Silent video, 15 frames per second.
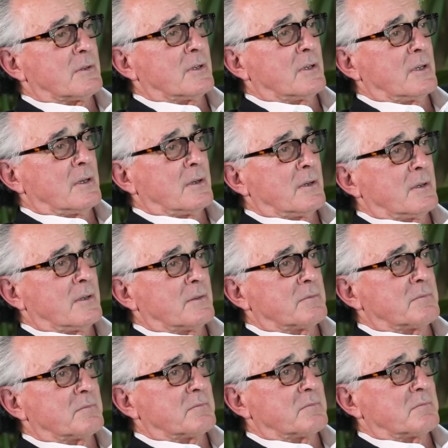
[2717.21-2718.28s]
uh,
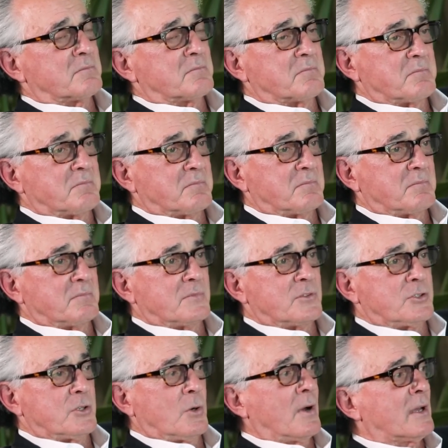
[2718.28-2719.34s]

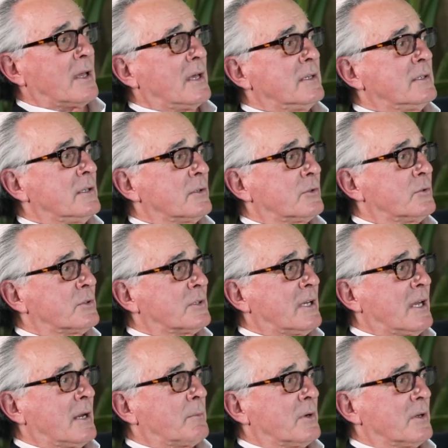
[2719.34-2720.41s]
Joe, I, I need to look through the
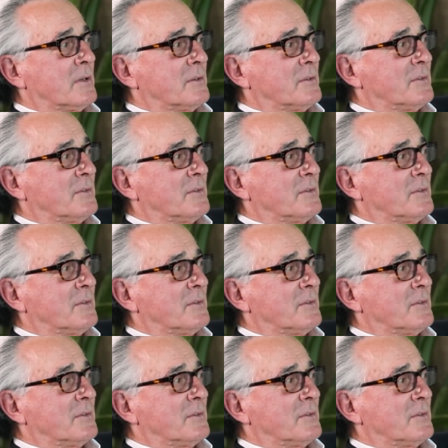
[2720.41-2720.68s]
camera.